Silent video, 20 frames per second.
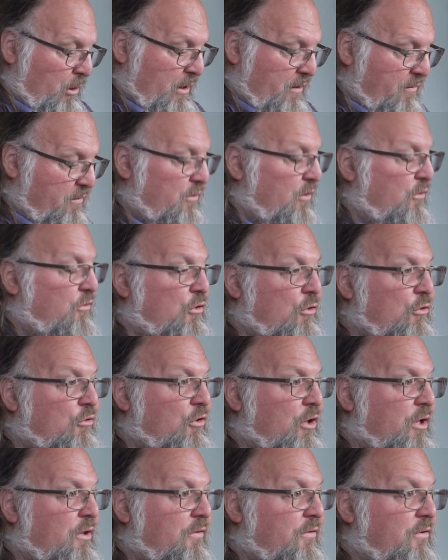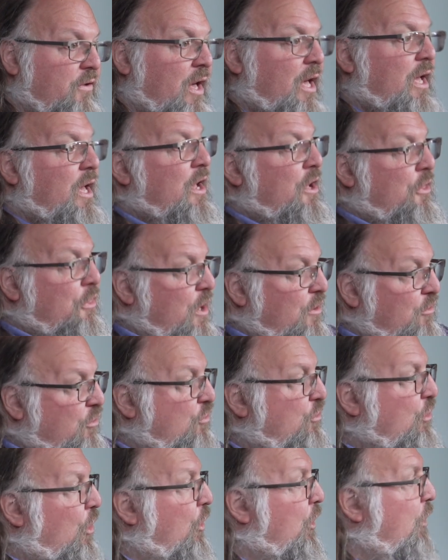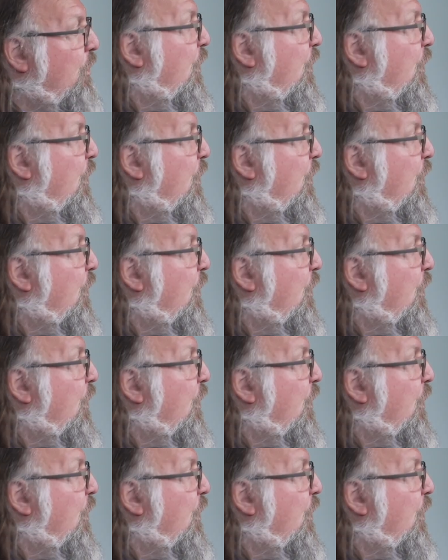institutions, they started a